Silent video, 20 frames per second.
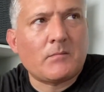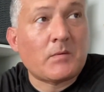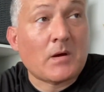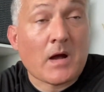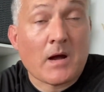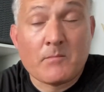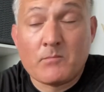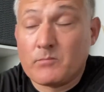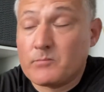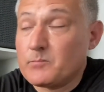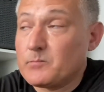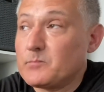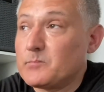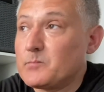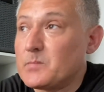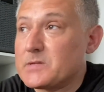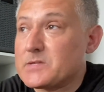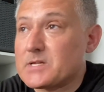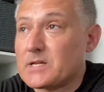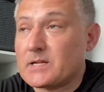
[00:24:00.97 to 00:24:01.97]
I'm
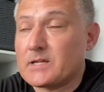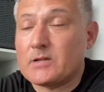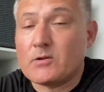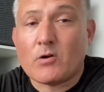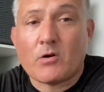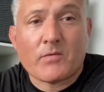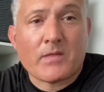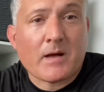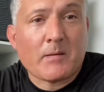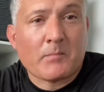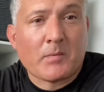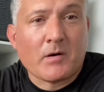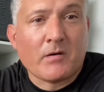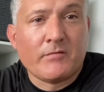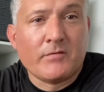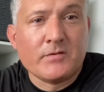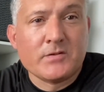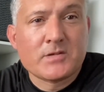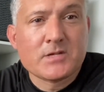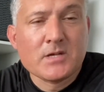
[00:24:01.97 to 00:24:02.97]
particularly not that
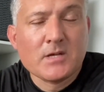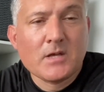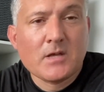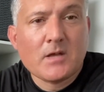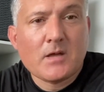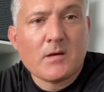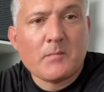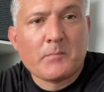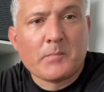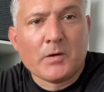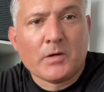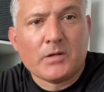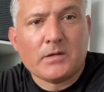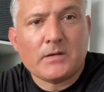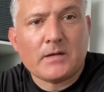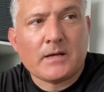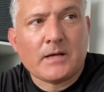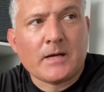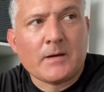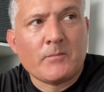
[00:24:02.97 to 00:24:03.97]
bothered, but
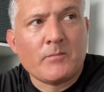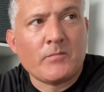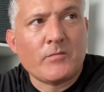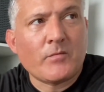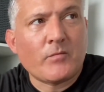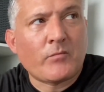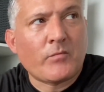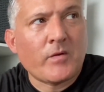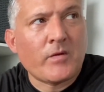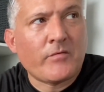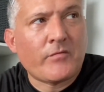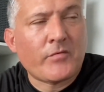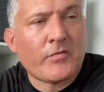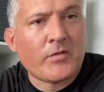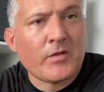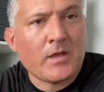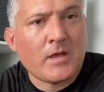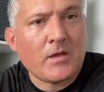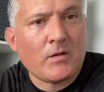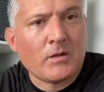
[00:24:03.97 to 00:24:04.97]
with
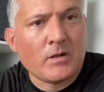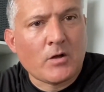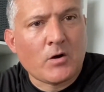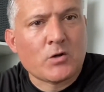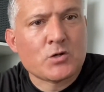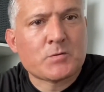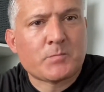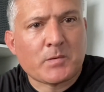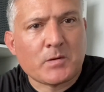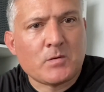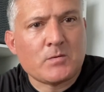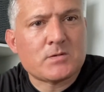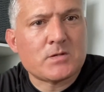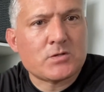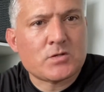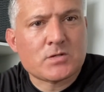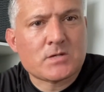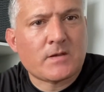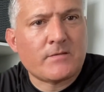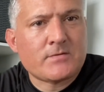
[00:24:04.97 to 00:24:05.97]
the large boots, it
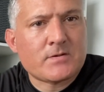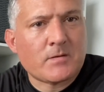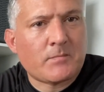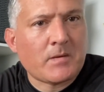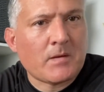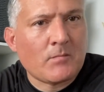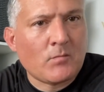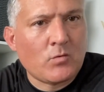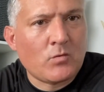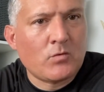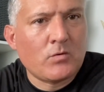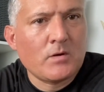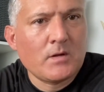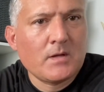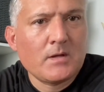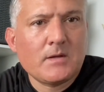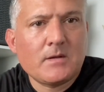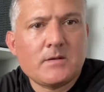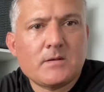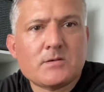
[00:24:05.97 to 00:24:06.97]
just gives you a bit more
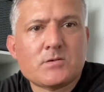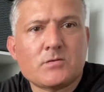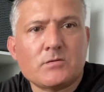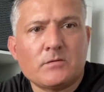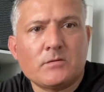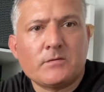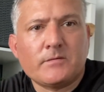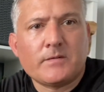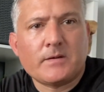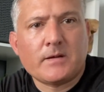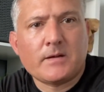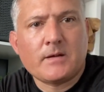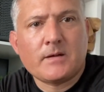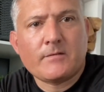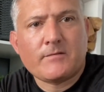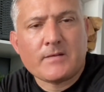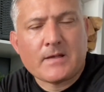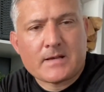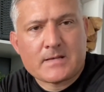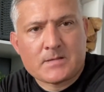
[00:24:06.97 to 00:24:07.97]
sort of
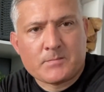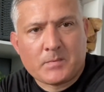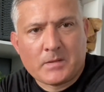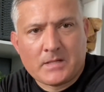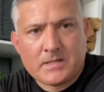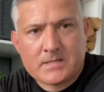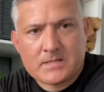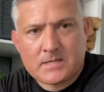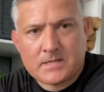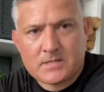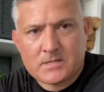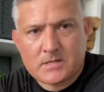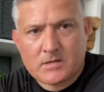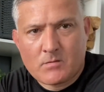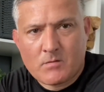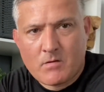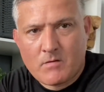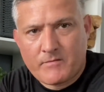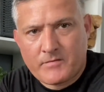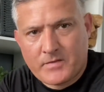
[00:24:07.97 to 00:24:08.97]
flexibility to go
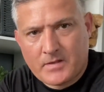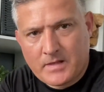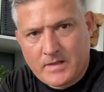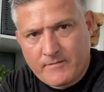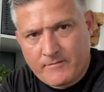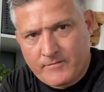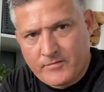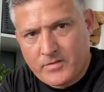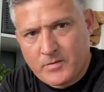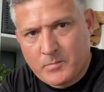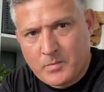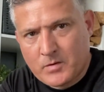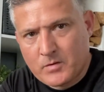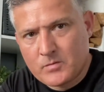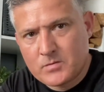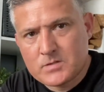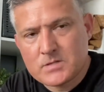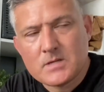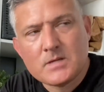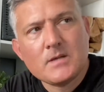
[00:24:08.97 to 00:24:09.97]
over the length of the
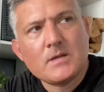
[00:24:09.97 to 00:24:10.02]
boot.